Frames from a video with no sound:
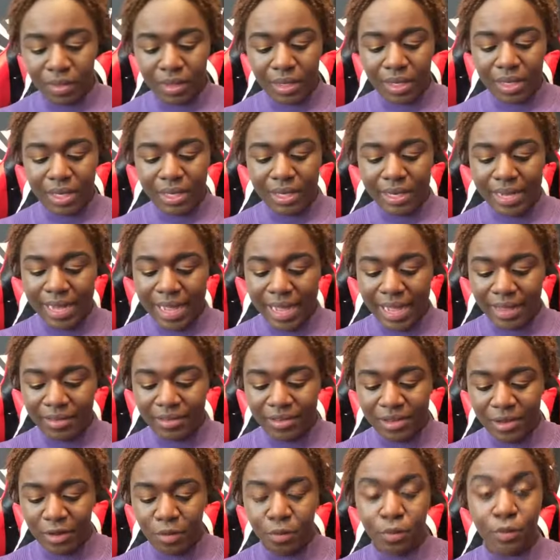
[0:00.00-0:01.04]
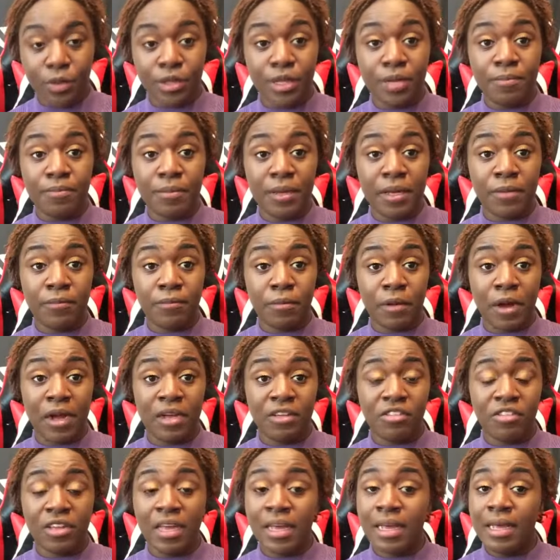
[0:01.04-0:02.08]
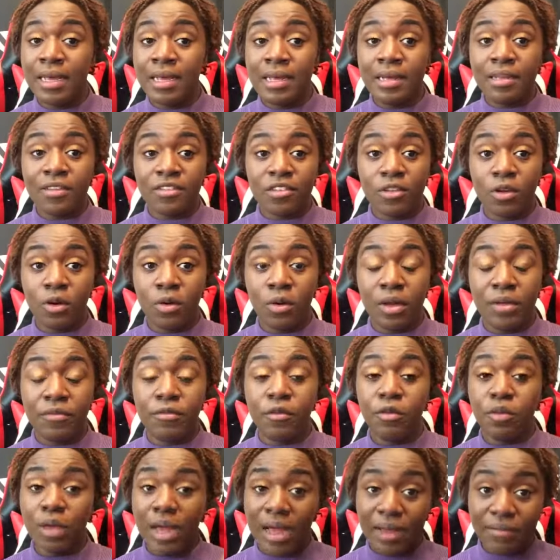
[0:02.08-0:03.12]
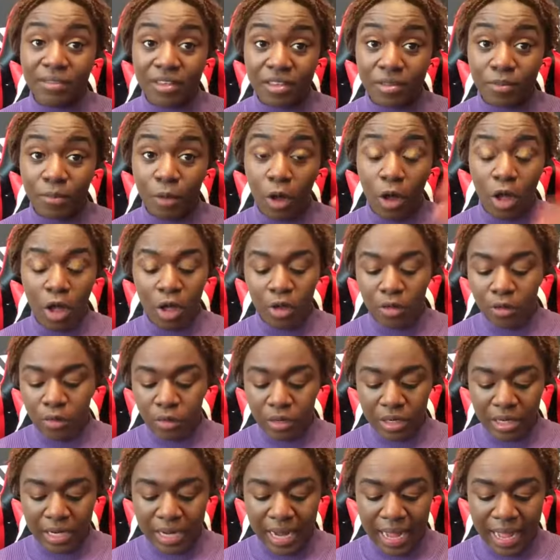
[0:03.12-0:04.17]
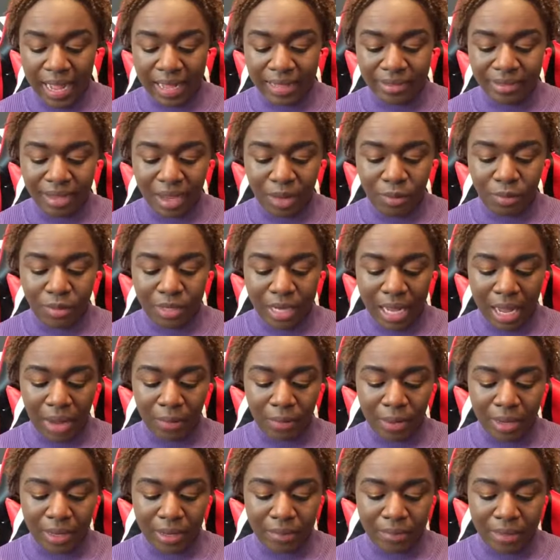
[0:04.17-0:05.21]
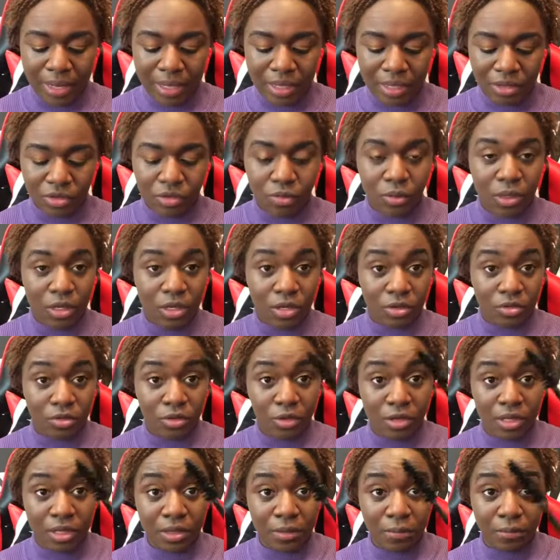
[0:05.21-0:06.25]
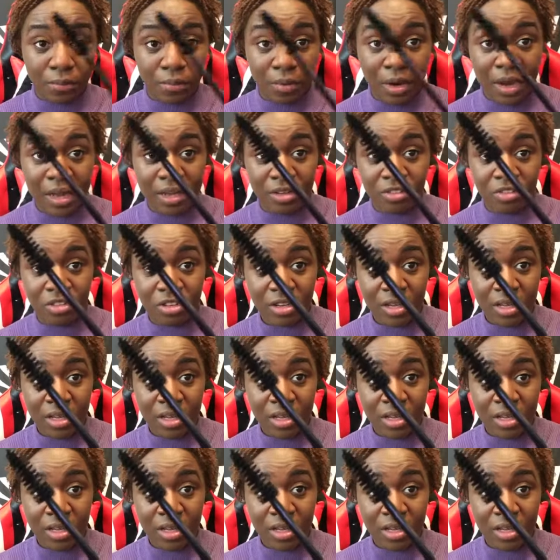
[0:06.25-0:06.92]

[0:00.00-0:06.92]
It has a really big brush. So if you have small hooded eyes, I would not recommend this one because look at the brush.